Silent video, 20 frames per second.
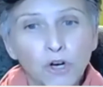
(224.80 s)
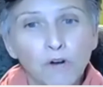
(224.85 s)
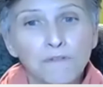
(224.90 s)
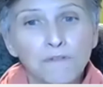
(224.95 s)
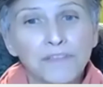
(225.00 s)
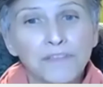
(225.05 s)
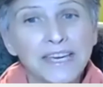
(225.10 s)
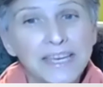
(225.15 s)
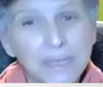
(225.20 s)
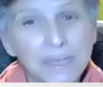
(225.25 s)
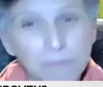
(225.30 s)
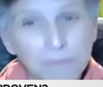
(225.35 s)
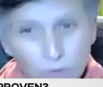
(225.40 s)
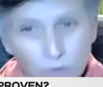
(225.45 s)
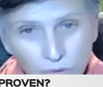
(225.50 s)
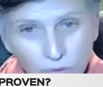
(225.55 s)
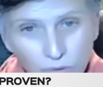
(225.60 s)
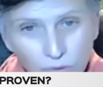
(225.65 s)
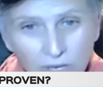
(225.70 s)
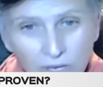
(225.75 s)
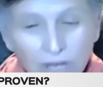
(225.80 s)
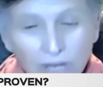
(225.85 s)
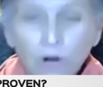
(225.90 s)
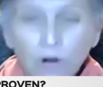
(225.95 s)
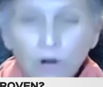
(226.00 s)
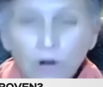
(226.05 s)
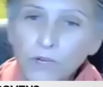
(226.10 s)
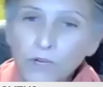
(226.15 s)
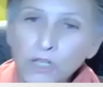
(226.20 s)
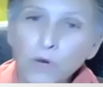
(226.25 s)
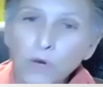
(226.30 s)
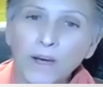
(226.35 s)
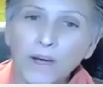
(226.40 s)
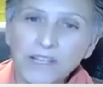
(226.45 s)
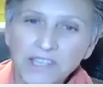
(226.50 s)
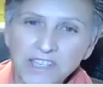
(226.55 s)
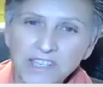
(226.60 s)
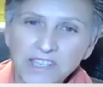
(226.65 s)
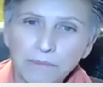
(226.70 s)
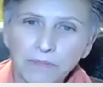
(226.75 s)
of the Hebrews was
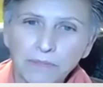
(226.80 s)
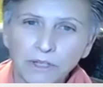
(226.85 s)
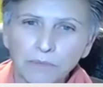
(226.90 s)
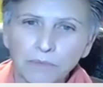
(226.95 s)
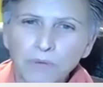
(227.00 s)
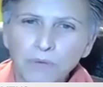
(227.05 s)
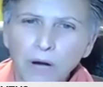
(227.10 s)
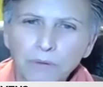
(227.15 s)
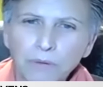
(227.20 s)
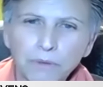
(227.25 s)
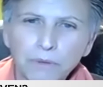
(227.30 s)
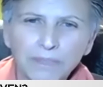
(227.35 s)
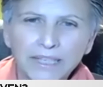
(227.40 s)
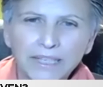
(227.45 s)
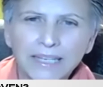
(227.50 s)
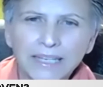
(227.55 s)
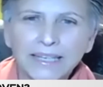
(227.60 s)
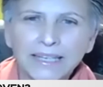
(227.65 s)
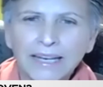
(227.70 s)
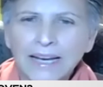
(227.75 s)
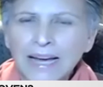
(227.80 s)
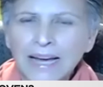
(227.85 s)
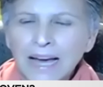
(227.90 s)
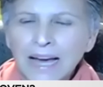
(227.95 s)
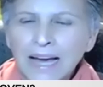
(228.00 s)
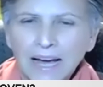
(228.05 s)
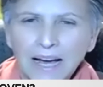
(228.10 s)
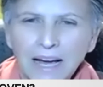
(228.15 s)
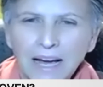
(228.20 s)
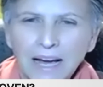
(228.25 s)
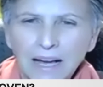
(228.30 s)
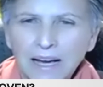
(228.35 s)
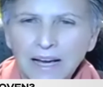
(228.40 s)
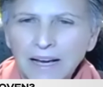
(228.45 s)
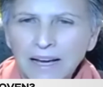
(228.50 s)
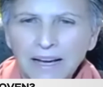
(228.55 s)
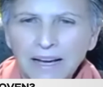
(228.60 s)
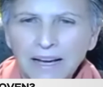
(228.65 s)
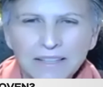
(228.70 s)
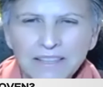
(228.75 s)
quite similar, probably
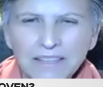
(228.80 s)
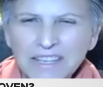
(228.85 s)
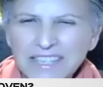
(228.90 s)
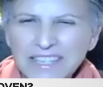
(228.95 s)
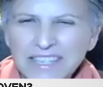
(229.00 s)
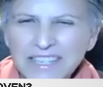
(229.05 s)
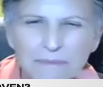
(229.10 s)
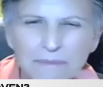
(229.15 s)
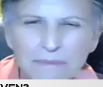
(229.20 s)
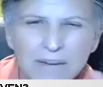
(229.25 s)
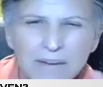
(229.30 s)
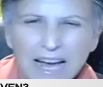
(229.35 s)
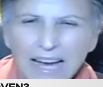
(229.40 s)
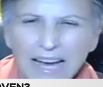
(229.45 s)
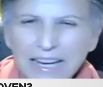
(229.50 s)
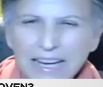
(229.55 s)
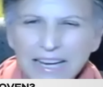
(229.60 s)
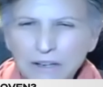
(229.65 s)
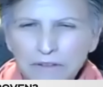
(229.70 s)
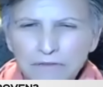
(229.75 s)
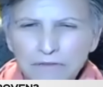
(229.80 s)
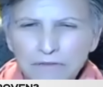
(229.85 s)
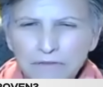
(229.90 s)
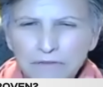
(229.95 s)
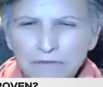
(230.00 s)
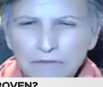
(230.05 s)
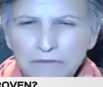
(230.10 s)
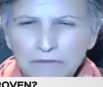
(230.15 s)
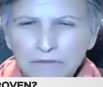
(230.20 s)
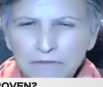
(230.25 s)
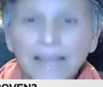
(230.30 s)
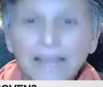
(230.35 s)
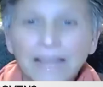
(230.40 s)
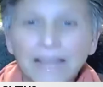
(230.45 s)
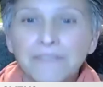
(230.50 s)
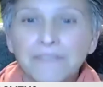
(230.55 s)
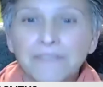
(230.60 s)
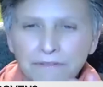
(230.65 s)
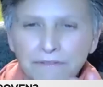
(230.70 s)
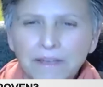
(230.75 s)
the same kind of
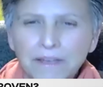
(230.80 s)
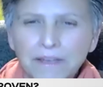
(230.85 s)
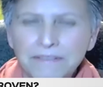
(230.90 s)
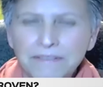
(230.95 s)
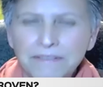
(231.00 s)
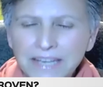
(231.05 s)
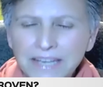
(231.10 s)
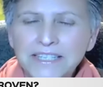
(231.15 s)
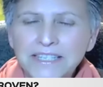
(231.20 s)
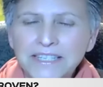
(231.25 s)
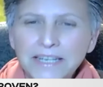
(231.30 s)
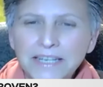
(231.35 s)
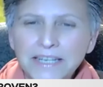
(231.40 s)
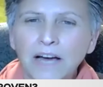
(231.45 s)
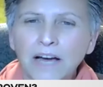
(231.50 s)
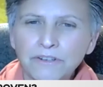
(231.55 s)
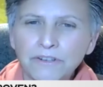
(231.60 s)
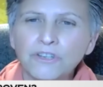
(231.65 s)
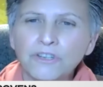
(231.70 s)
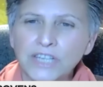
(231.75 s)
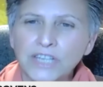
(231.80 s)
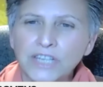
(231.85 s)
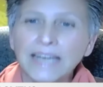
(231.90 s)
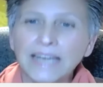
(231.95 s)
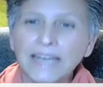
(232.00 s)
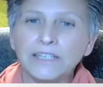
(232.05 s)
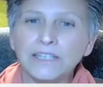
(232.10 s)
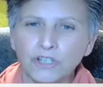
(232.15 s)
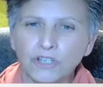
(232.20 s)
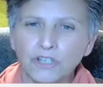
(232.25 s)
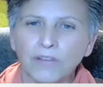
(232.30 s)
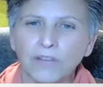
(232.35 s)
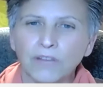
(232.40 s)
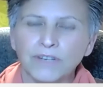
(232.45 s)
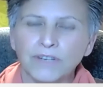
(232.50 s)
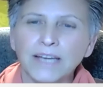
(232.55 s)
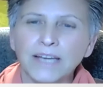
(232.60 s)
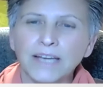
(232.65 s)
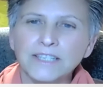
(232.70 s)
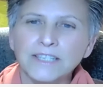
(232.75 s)
dialect. They did understand each
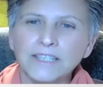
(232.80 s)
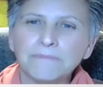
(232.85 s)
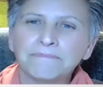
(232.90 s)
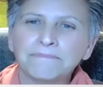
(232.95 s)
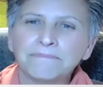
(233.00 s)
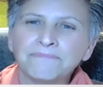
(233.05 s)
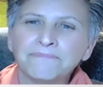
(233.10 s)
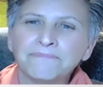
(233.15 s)
other, yes.